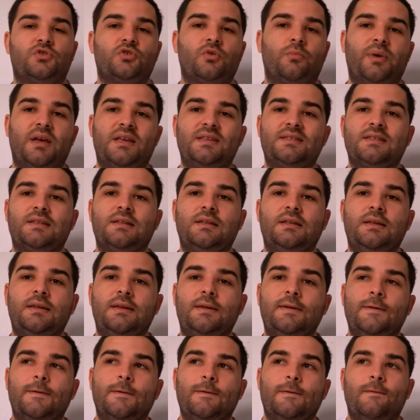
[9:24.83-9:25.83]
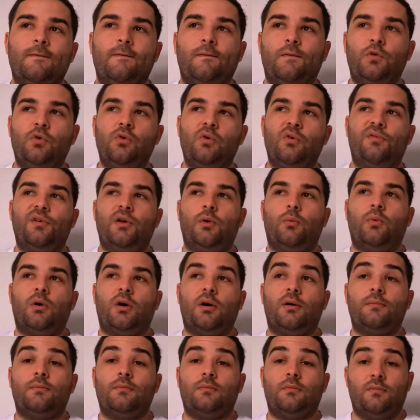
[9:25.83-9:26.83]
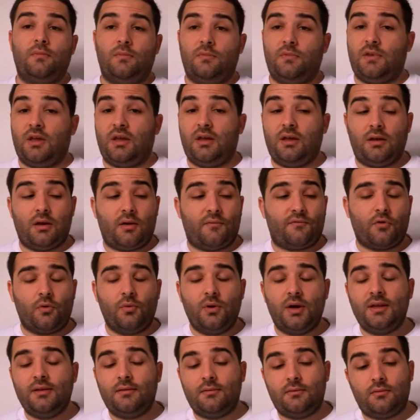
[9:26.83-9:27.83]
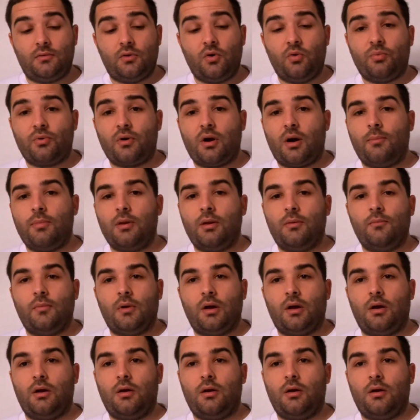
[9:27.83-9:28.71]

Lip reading: So basically, Juve they have no problem